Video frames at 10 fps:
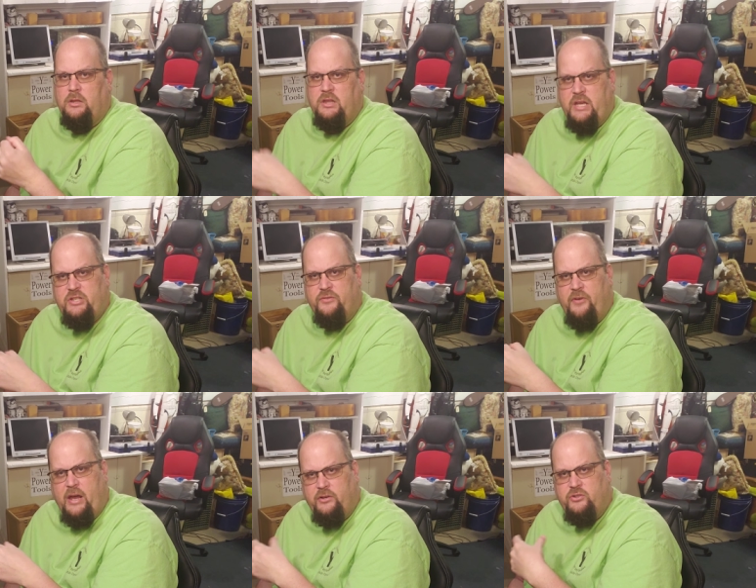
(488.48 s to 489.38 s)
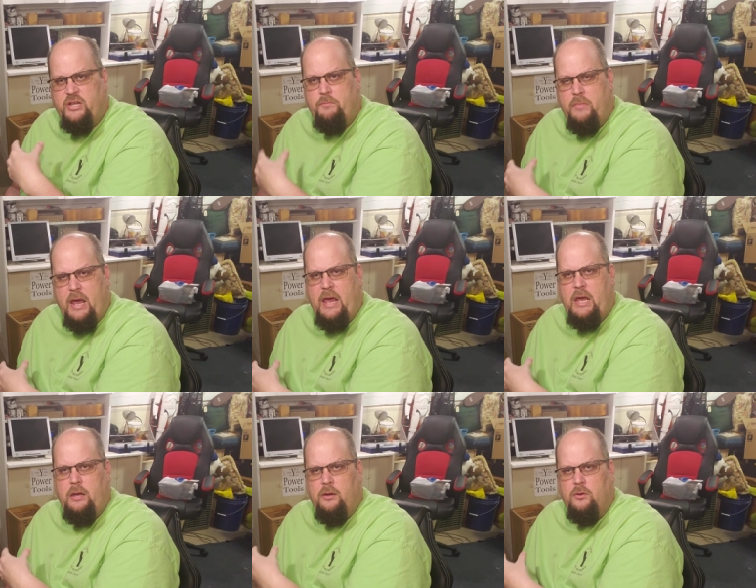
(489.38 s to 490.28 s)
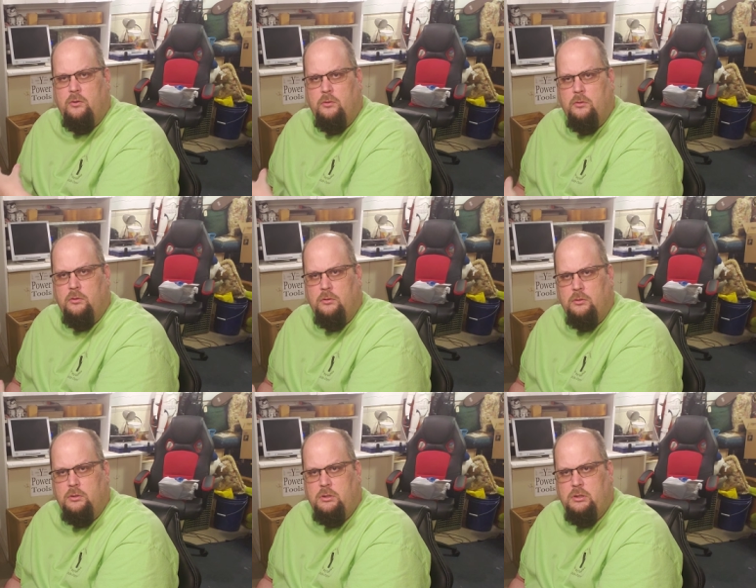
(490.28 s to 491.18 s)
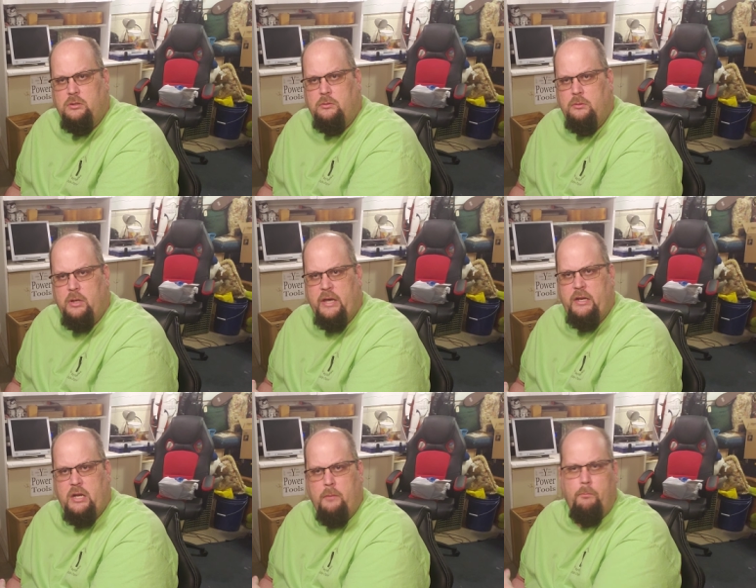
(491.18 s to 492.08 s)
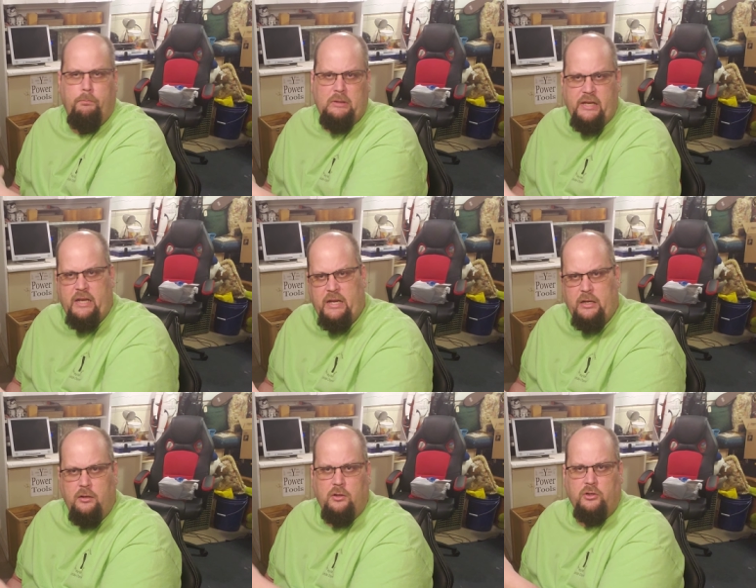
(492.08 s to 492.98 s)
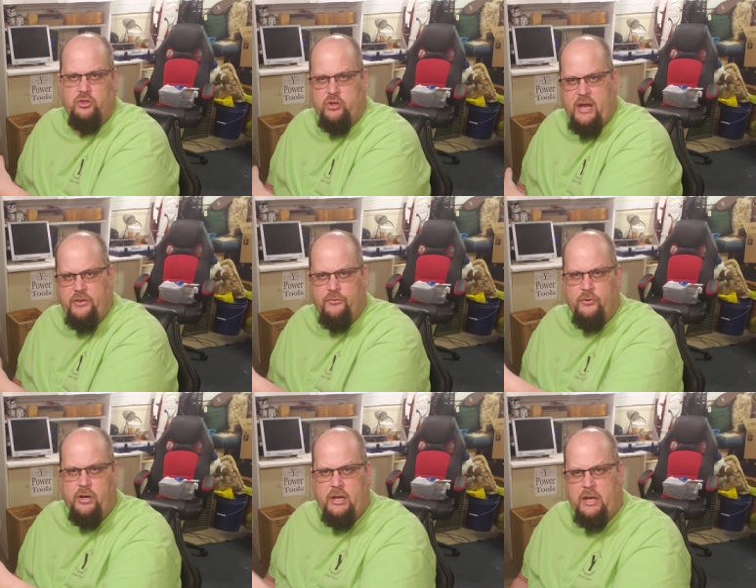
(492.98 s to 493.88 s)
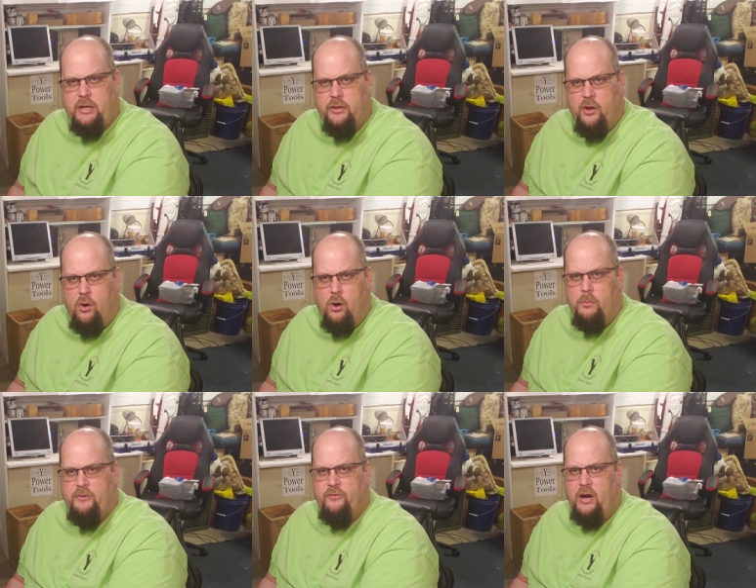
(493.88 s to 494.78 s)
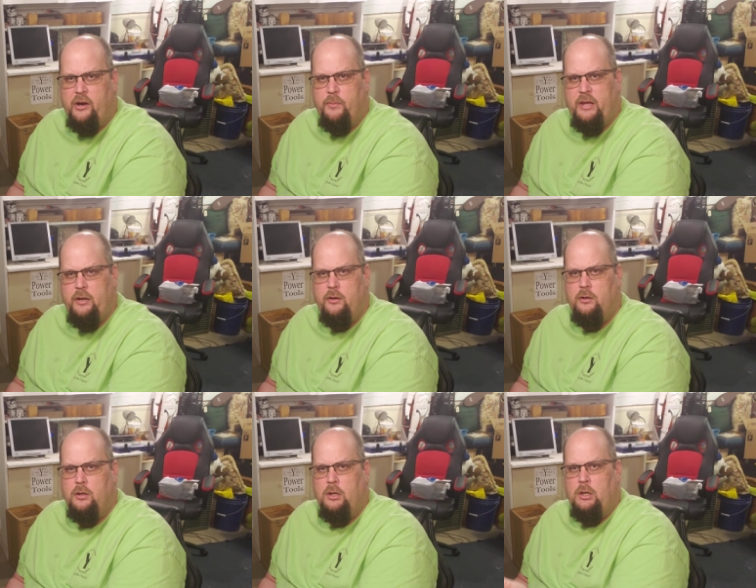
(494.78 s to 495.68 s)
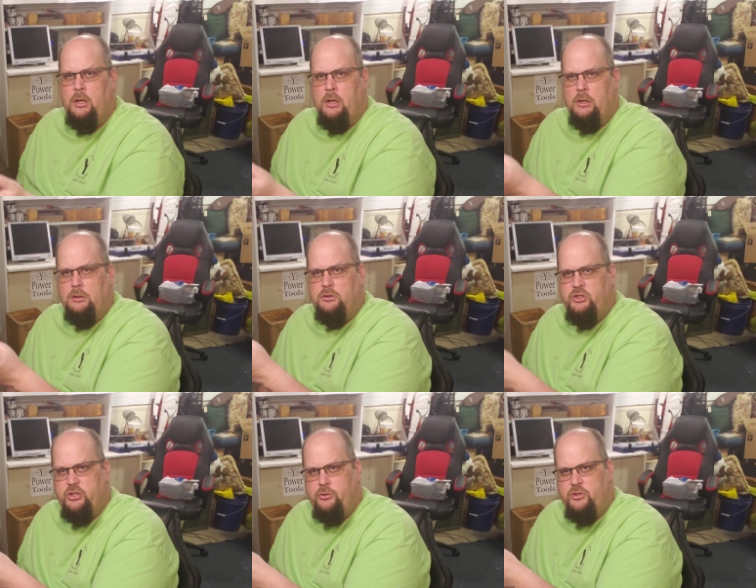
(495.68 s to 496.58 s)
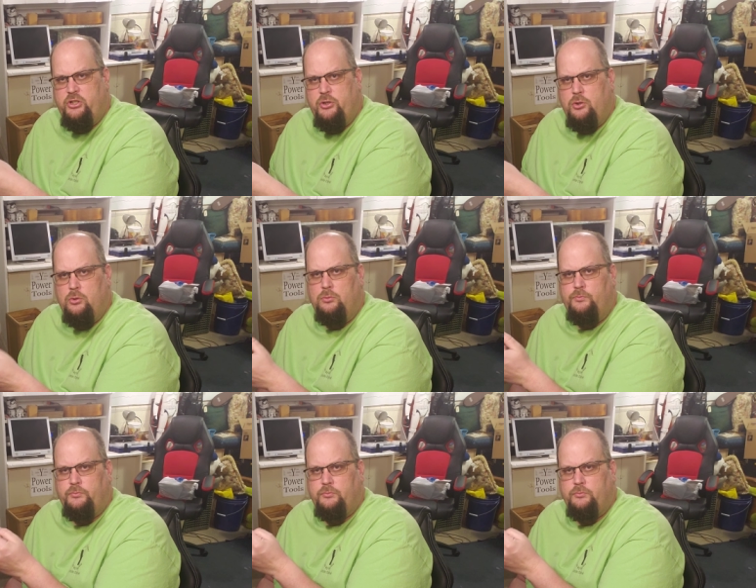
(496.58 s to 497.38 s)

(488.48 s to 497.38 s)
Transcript: These are factors that may end up bleeding or transferring into the home environment due to